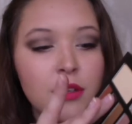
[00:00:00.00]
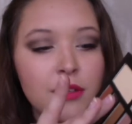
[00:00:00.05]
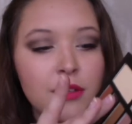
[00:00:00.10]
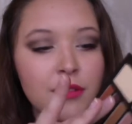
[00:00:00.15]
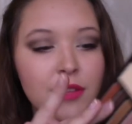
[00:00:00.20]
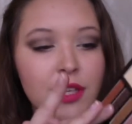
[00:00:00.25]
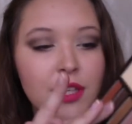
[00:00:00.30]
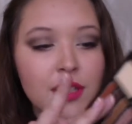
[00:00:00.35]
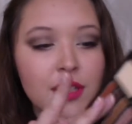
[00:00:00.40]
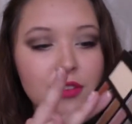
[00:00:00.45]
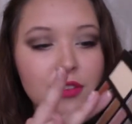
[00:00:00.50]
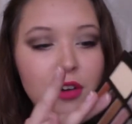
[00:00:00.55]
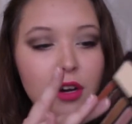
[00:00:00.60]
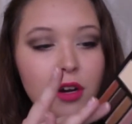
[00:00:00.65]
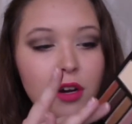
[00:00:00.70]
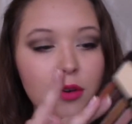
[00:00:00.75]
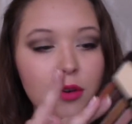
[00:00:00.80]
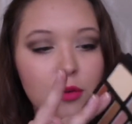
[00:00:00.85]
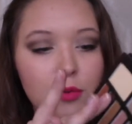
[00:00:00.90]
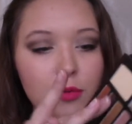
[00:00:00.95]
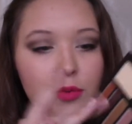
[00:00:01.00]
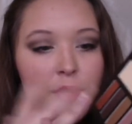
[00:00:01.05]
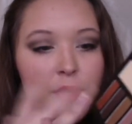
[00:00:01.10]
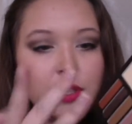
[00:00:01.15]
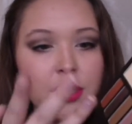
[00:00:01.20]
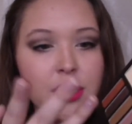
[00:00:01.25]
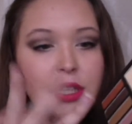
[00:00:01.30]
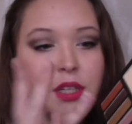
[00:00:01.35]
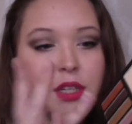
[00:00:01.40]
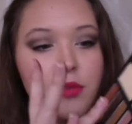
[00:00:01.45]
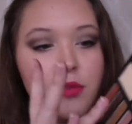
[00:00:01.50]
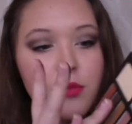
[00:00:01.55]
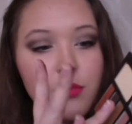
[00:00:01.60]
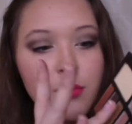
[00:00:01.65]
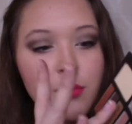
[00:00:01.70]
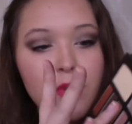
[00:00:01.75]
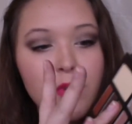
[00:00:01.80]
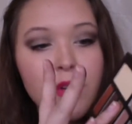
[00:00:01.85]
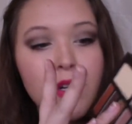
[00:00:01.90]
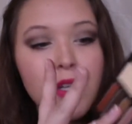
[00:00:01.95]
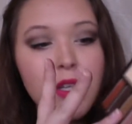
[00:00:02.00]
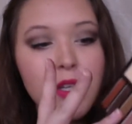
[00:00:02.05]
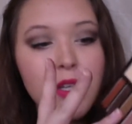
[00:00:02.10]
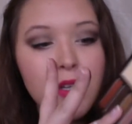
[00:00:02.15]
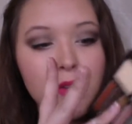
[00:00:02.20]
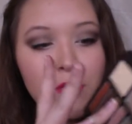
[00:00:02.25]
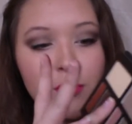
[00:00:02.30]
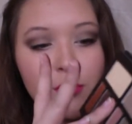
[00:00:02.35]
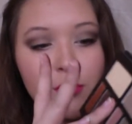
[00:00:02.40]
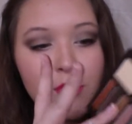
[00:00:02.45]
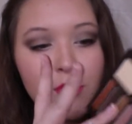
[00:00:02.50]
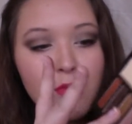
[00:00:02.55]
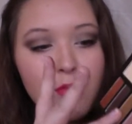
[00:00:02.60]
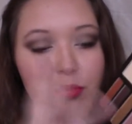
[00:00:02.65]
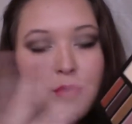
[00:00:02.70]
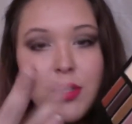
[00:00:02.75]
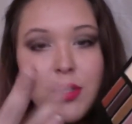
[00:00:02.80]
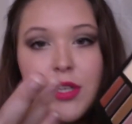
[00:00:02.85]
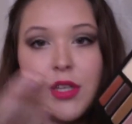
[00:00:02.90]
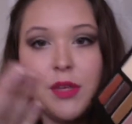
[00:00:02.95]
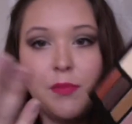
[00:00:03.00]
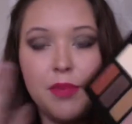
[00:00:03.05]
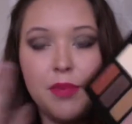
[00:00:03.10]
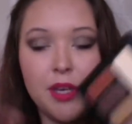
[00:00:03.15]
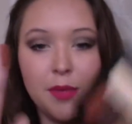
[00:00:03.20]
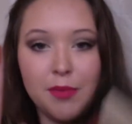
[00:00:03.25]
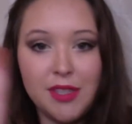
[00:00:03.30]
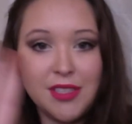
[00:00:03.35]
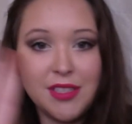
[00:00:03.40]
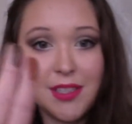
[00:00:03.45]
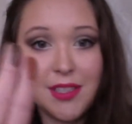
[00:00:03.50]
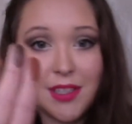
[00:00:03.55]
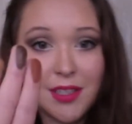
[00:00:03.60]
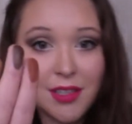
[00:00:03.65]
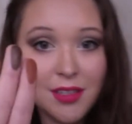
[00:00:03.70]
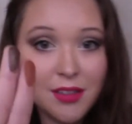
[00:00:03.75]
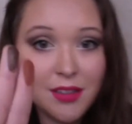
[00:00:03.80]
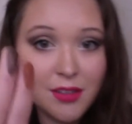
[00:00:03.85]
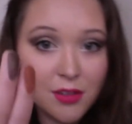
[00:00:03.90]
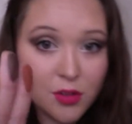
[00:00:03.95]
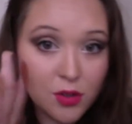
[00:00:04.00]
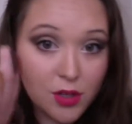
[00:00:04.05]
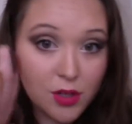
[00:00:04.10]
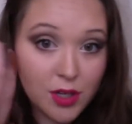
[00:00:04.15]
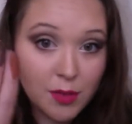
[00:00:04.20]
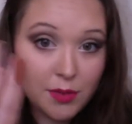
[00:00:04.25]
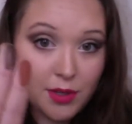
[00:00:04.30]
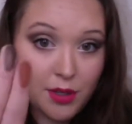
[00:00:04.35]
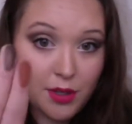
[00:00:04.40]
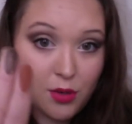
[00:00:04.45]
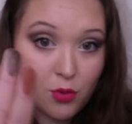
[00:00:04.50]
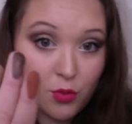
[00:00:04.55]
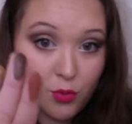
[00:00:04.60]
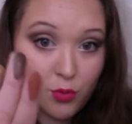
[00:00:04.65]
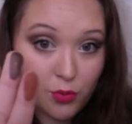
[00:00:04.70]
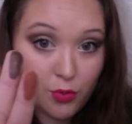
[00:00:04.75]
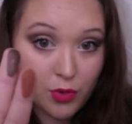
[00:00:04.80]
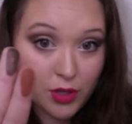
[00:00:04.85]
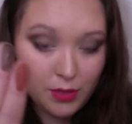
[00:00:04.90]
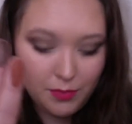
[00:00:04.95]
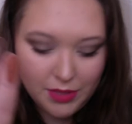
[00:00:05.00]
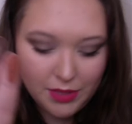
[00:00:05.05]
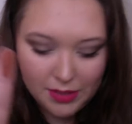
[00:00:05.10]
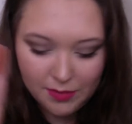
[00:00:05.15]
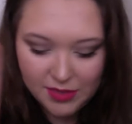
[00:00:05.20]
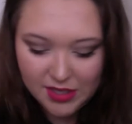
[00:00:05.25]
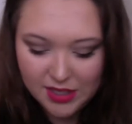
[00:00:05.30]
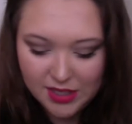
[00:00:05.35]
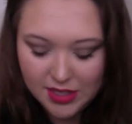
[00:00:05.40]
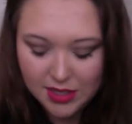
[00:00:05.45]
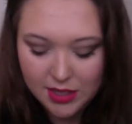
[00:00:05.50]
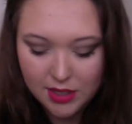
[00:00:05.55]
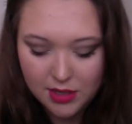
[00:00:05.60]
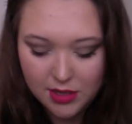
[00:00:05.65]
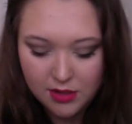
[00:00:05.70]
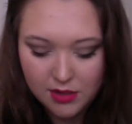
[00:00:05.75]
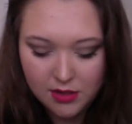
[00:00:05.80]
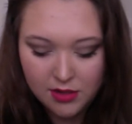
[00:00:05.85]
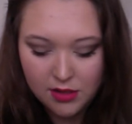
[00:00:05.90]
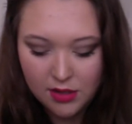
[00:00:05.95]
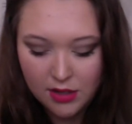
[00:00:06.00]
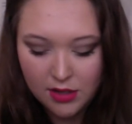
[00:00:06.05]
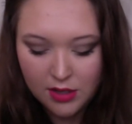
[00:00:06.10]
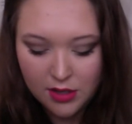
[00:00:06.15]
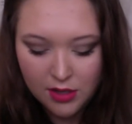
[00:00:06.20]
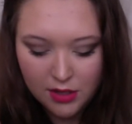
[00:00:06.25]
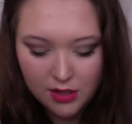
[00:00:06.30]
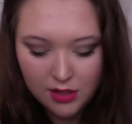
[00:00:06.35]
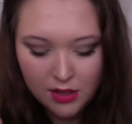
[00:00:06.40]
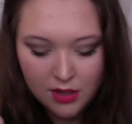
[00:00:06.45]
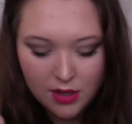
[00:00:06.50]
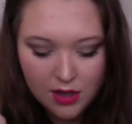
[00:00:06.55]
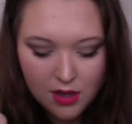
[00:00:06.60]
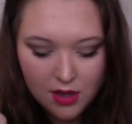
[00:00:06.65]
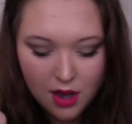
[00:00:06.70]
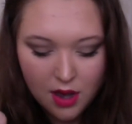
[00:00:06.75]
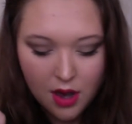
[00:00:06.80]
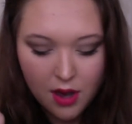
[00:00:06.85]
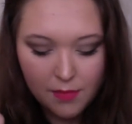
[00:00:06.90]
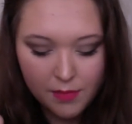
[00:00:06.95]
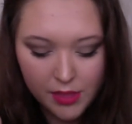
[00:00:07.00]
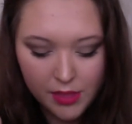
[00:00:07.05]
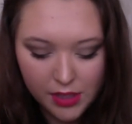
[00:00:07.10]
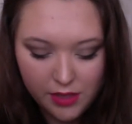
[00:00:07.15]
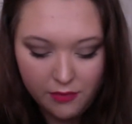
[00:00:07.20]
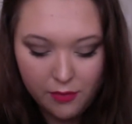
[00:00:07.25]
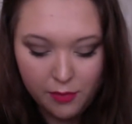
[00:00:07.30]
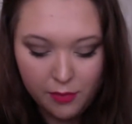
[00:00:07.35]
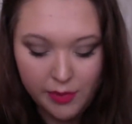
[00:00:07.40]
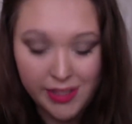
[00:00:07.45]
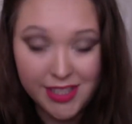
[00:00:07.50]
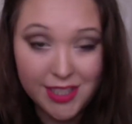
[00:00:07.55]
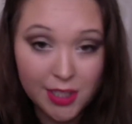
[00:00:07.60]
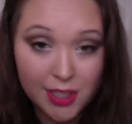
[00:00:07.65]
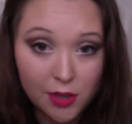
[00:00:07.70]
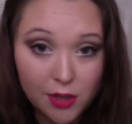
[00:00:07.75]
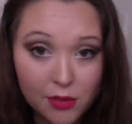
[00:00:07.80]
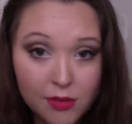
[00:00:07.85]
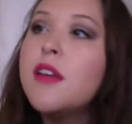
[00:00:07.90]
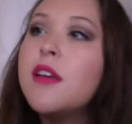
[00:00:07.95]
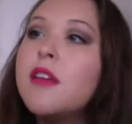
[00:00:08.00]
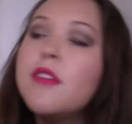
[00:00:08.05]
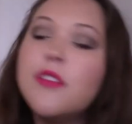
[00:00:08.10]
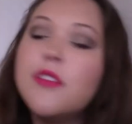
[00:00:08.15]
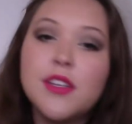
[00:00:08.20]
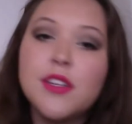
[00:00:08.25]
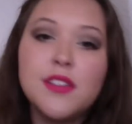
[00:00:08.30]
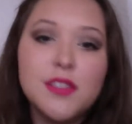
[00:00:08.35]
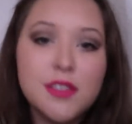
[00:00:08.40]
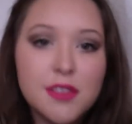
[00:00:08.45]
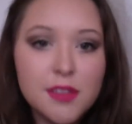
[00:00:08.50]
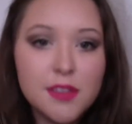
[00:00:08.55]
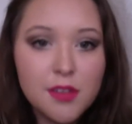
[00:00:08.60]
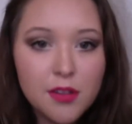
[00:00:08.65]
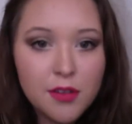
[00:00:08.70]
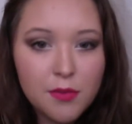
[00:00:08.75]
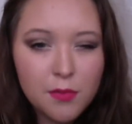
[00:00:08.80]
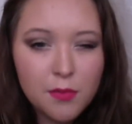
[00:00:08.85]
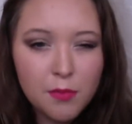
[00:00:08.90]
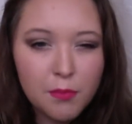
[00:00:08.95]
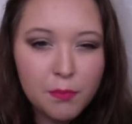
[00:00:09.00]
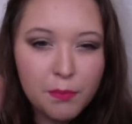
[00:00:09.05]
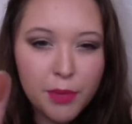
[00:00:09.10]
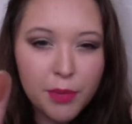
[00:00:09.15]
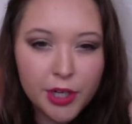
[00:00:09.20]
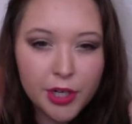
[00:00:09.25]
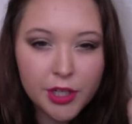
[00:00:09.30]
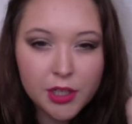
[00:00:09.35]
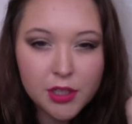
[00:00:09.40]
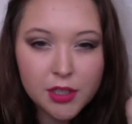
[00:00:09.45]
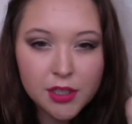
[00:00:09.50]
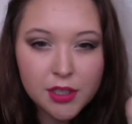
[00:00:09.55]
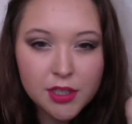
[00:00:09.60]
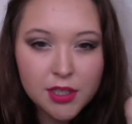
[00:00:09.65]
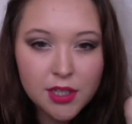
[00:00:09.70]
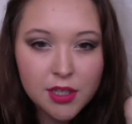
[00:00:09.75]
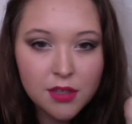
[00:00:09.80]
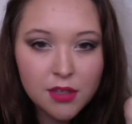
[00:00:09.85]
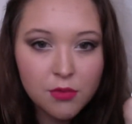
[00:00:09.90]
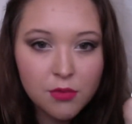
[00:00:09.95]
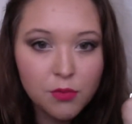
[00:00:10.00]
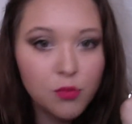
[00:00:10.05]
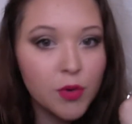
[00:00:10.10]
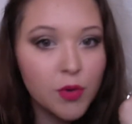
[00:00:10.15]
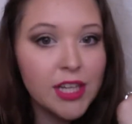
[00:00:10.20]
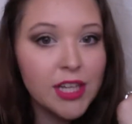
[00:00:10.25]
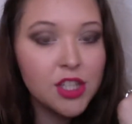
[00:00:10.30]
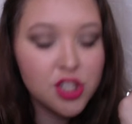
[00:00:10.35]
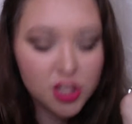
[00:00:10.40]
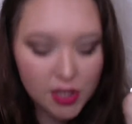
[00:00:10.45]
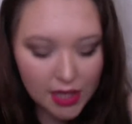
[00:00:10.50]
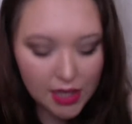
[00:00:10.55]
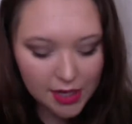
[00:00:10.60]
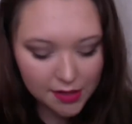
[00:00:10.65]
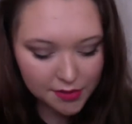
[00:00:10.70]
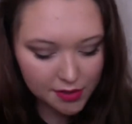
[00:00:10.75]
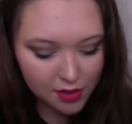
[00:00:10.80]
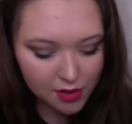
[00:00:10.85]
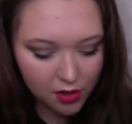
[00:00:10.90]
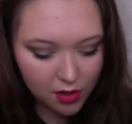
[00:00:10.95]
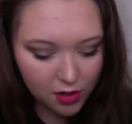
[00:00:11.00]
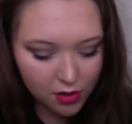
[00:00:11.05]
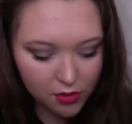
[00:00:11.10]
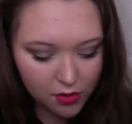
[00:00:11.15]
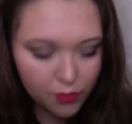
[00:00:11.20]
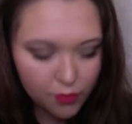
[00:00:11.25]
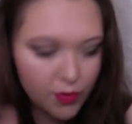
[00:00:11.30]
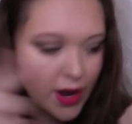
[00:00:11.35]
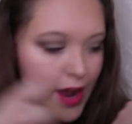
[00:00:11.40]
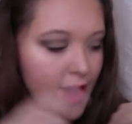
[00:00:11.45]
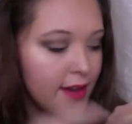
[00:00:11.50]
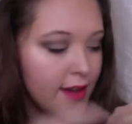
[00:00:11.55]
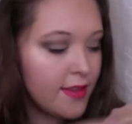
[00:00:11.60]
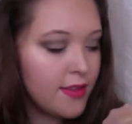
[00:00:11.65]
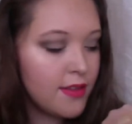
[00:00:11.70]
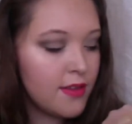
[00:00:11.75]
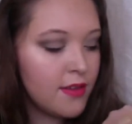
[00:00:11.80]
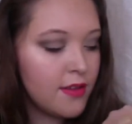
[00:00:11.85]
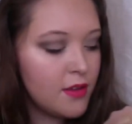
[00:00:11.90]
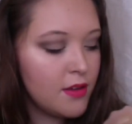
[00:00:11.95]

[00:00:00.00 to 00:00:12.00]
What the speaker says: these are really, really, really pigmented. I mean really pigmented. Unbelievably so. This burnt red shade is called Wrath.